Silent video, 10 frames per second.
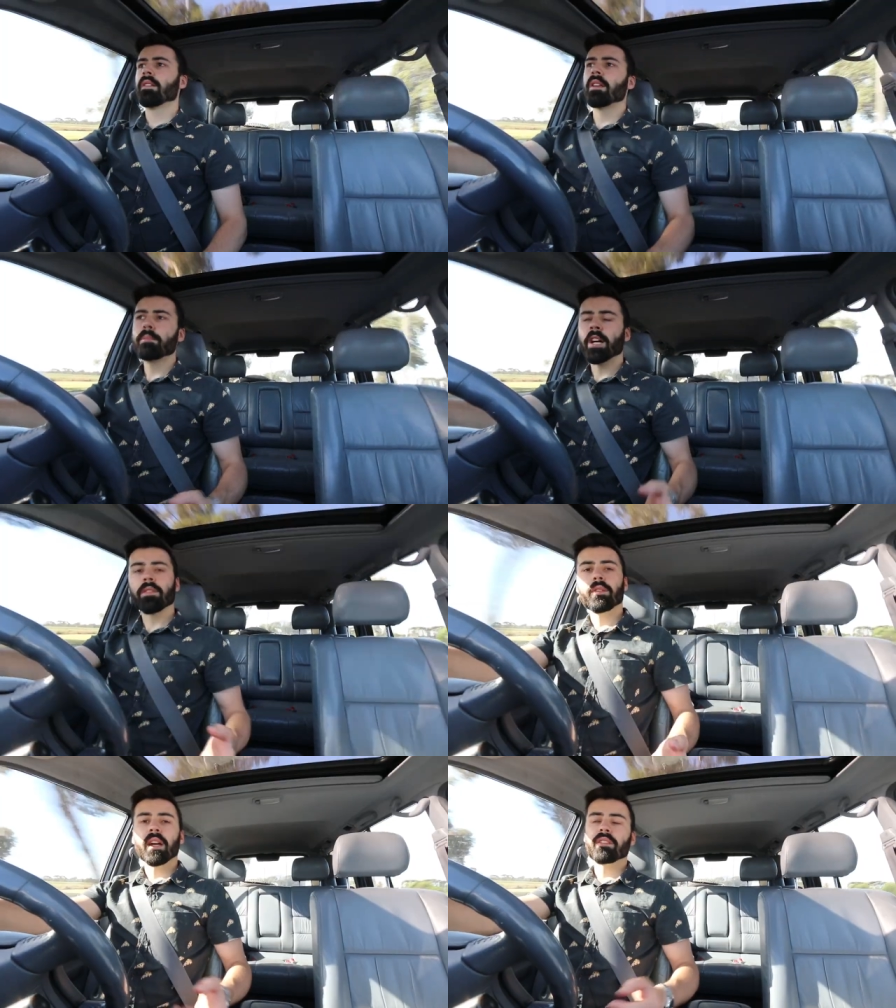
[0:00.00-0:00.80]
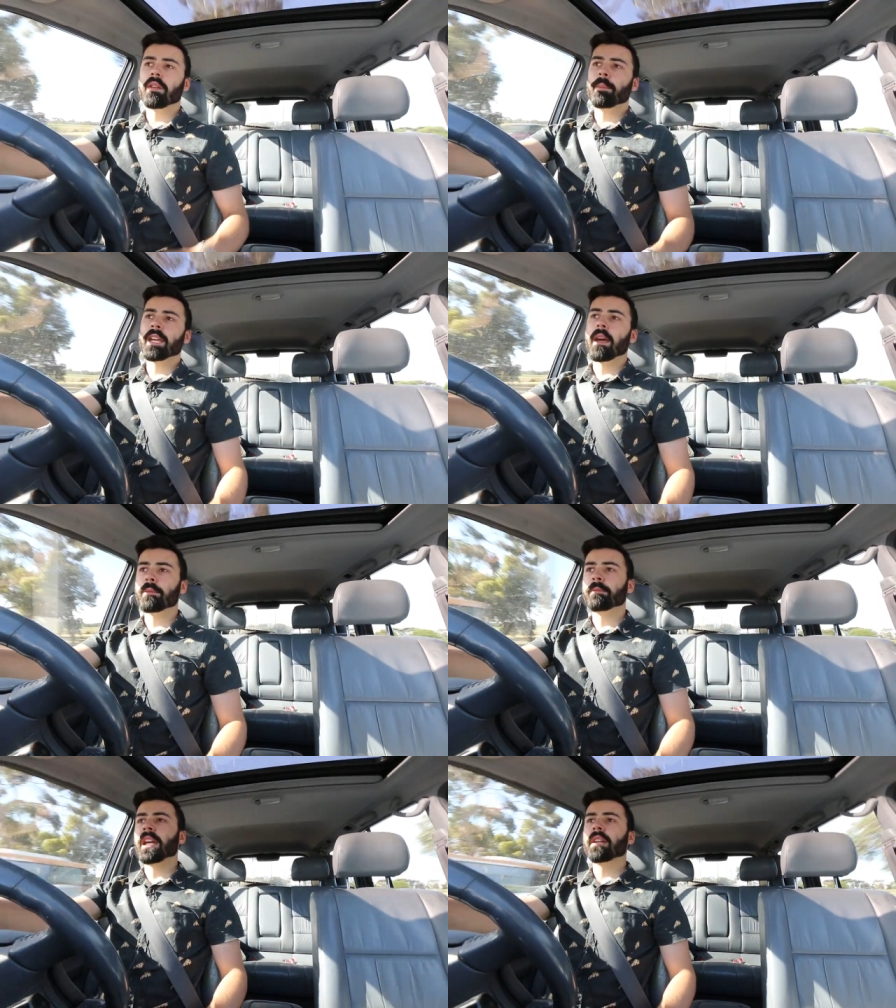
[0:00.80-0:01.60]
Seatbelts gradually
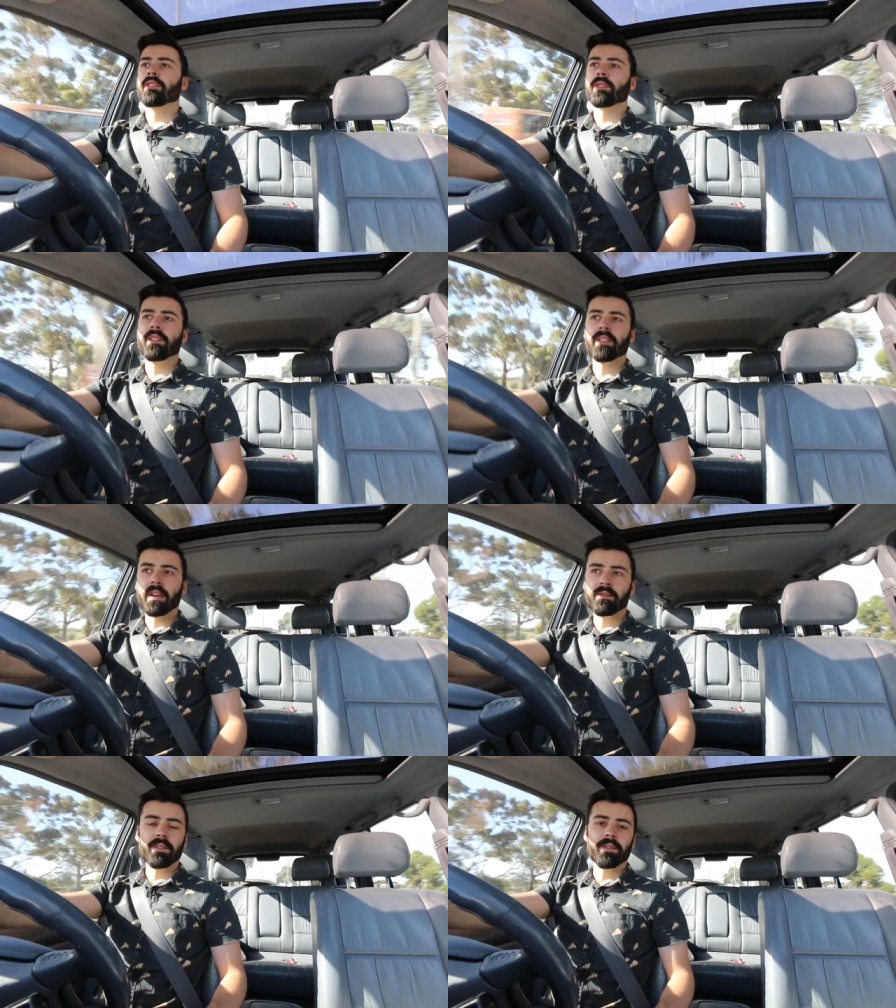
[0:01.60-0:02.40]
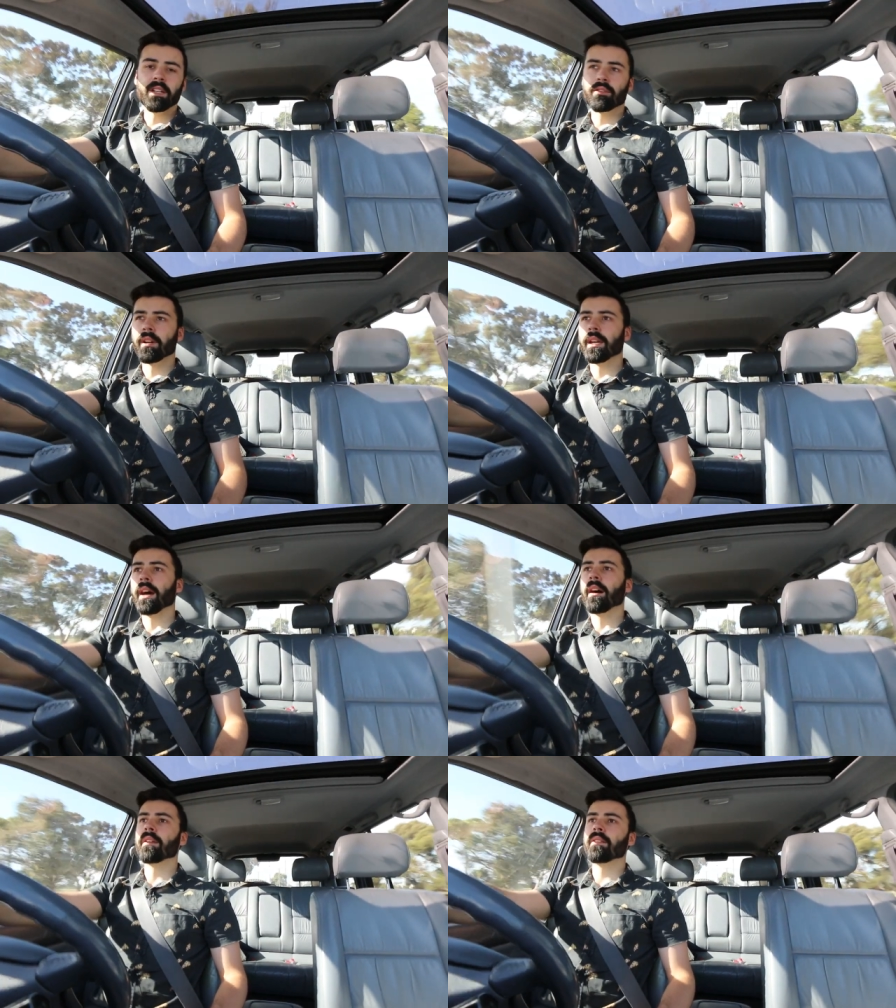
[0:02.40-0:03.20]
became a mandatory safety feature in
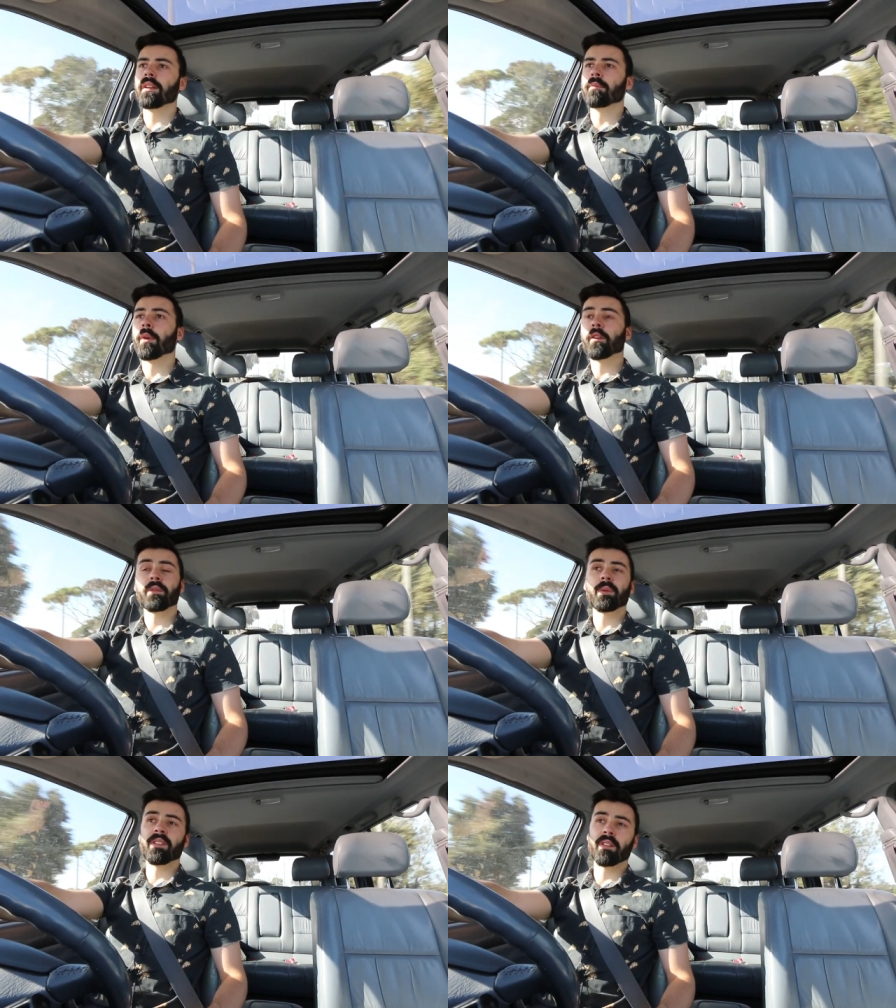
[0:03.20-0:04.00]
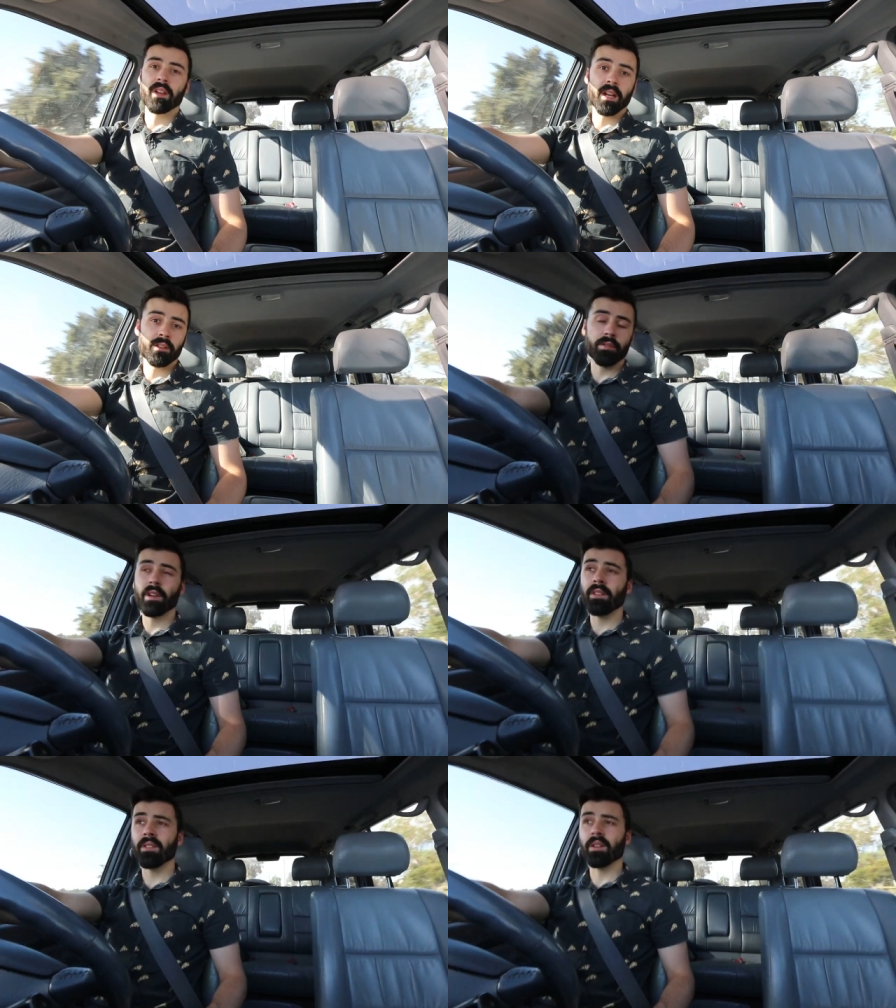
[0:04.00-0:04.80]
cars in most Western
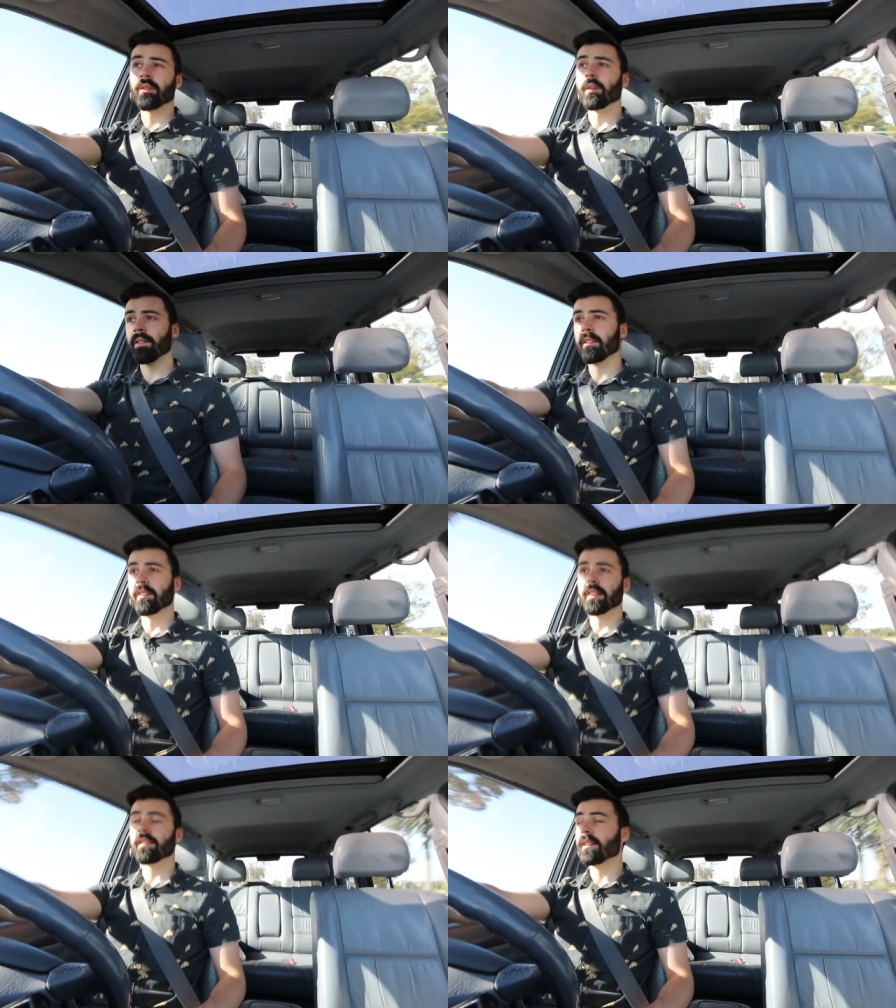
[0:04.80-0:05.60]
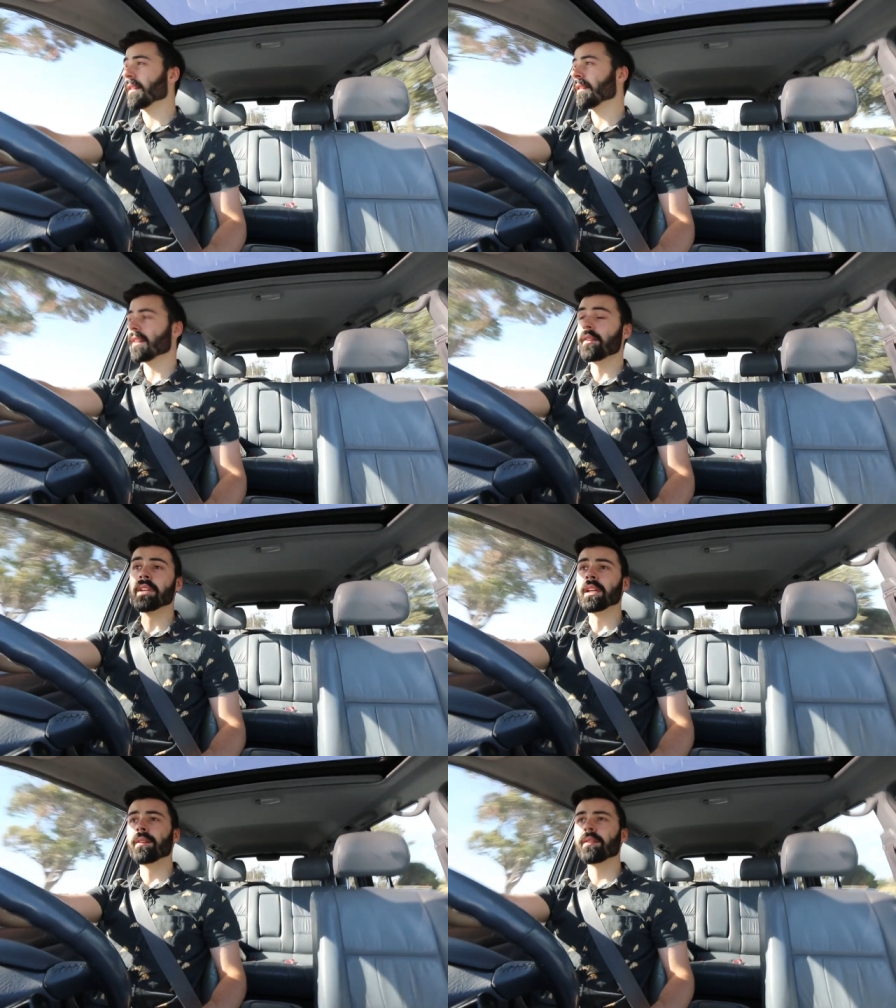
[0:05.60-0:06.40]
countries across the 60s and
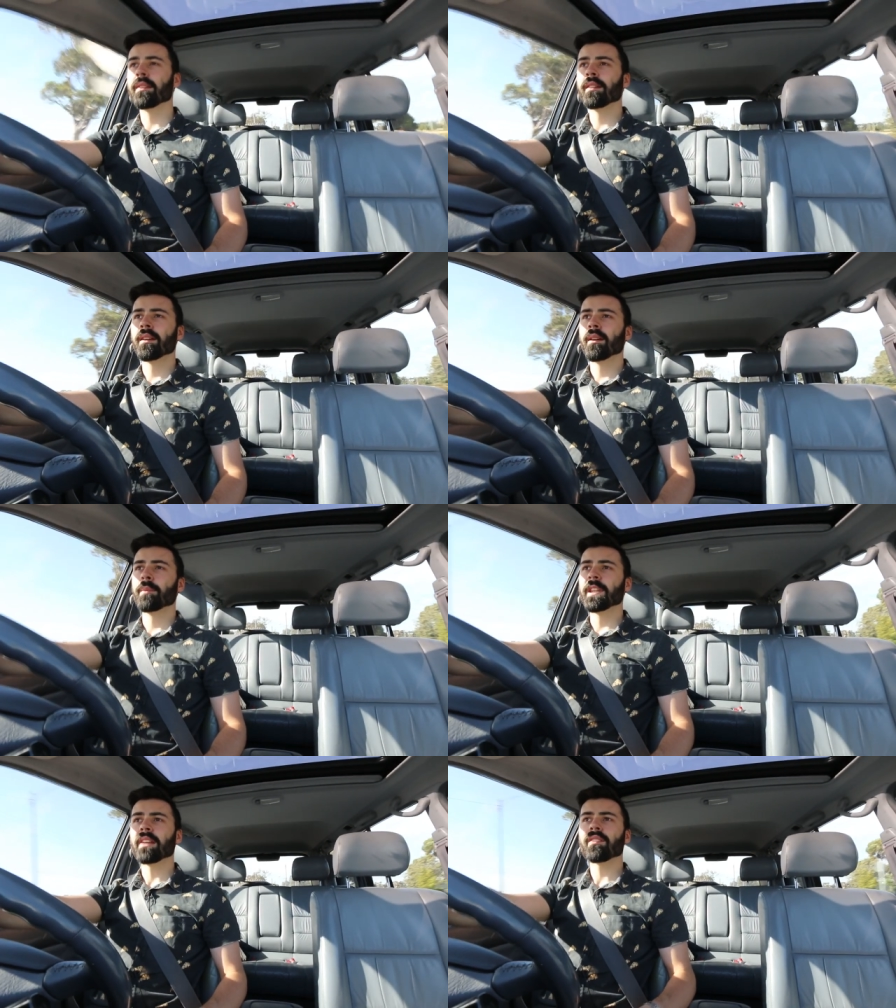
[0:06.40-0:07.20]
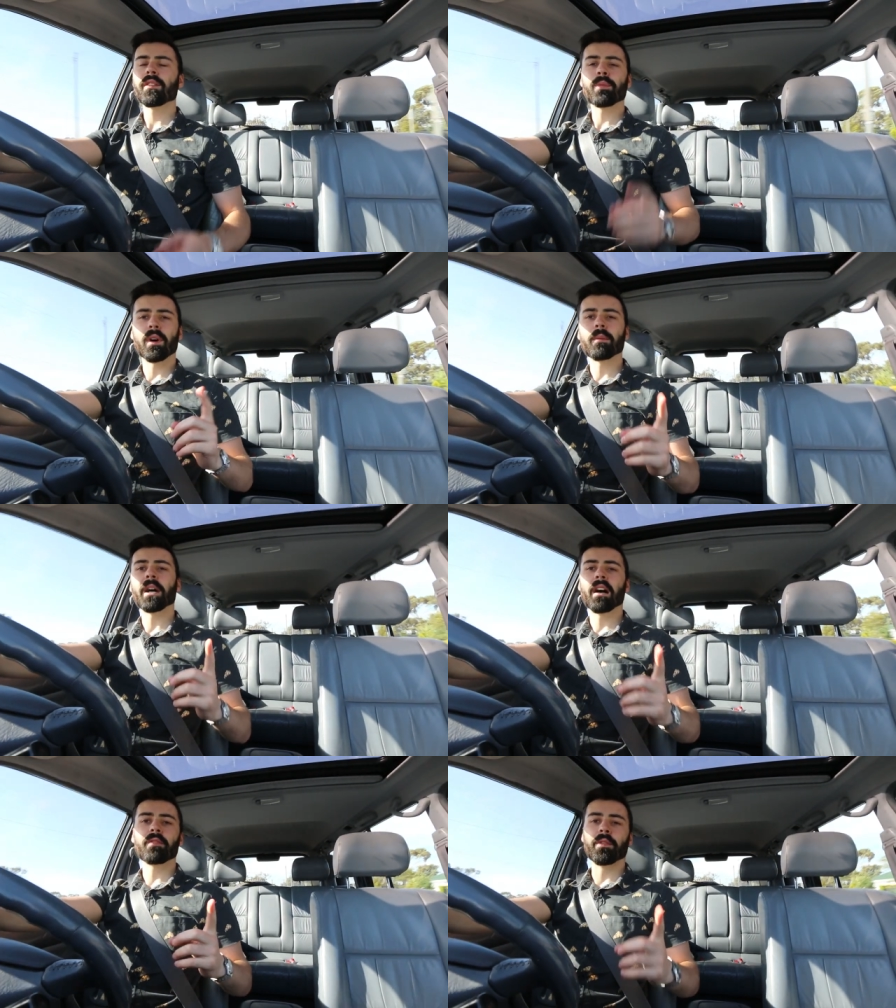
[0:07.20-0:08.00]
70s. But that's just one
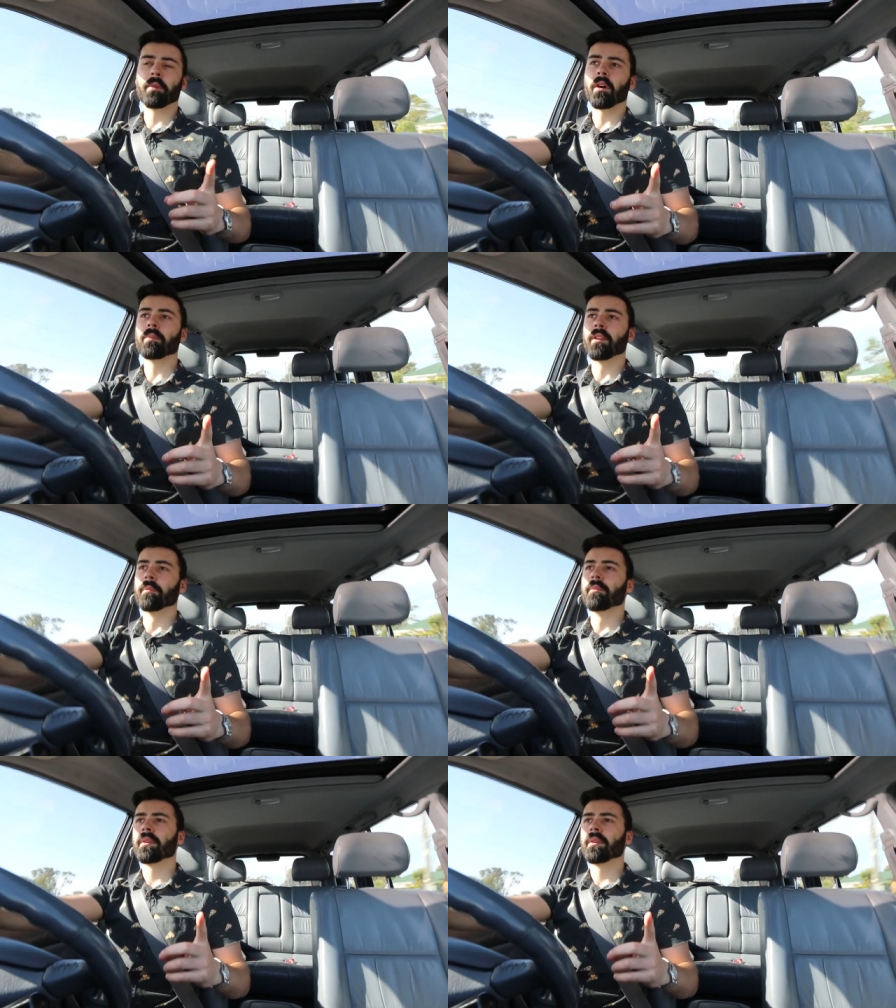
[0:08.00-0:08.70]
part of the problem